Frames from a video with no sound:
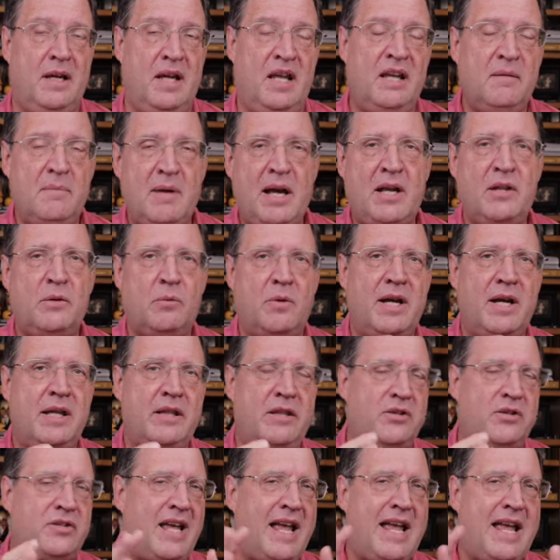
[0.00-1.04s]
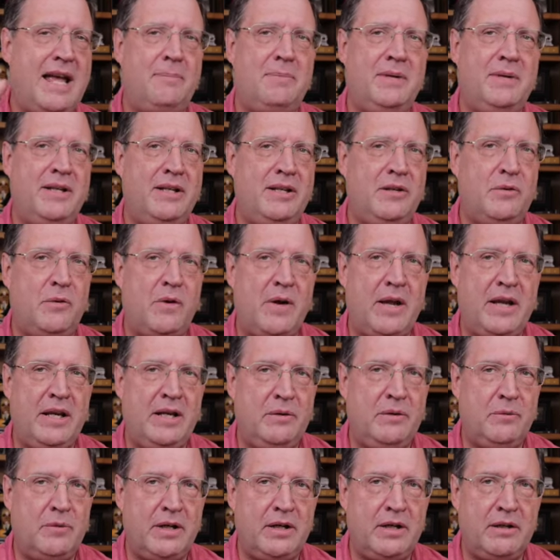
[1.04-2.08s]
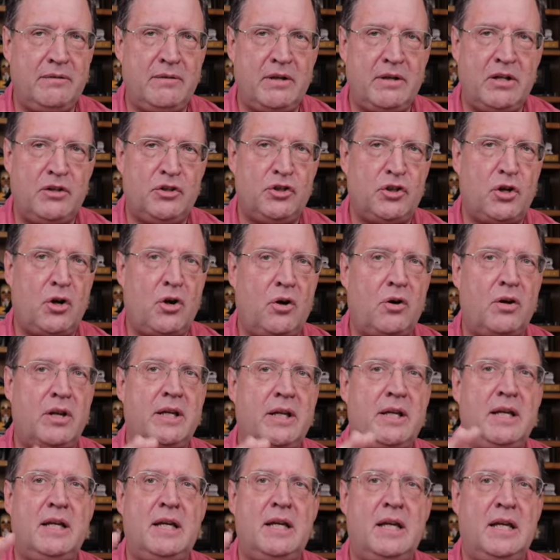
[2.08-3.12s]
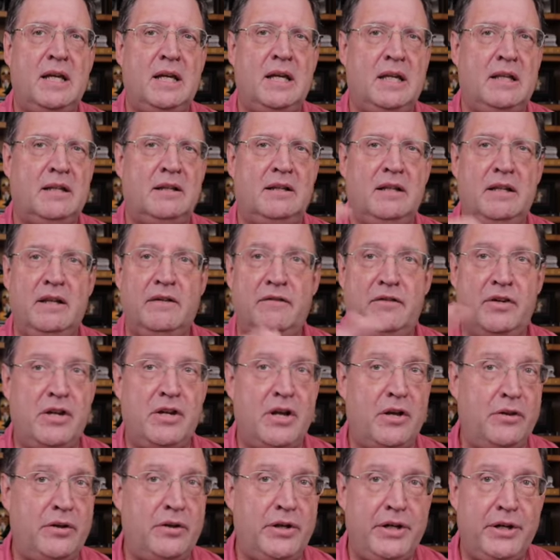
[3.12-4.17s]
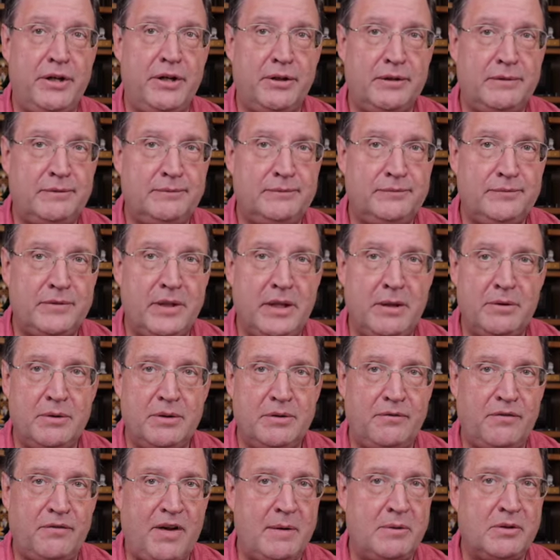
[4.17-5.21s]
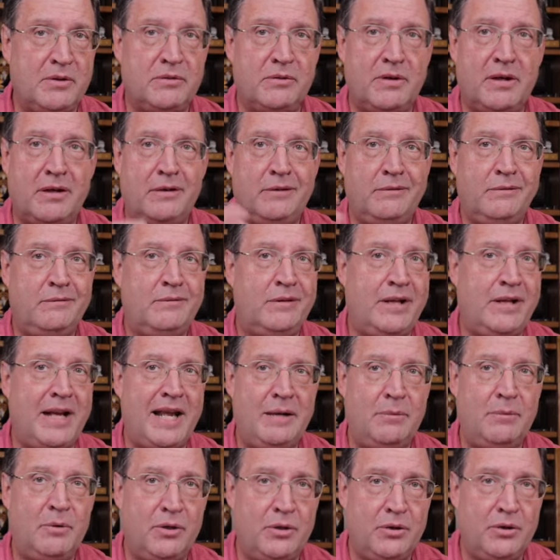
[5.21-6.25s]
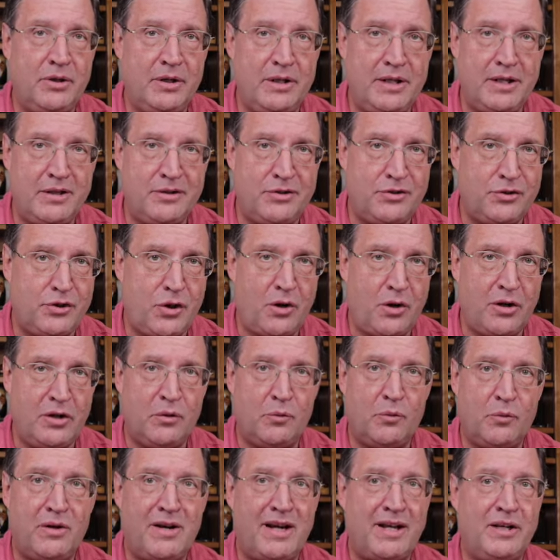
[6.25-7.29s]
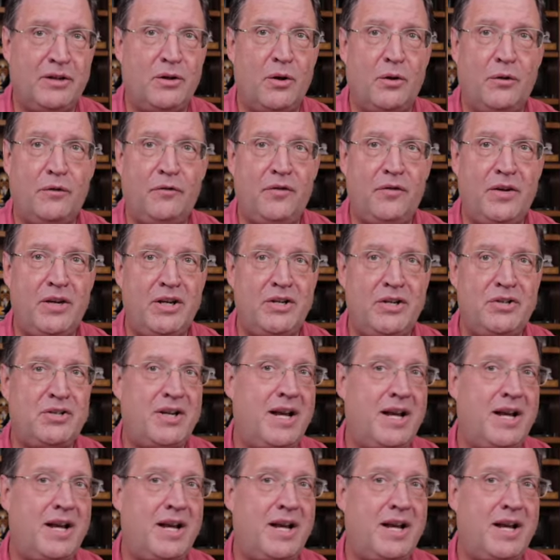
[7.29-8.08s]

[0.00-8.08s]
And by the way, there's a happy ending anyway. Charlie lived another year. He was famous around the neighborhood as Charlie the one-eyed goldfish.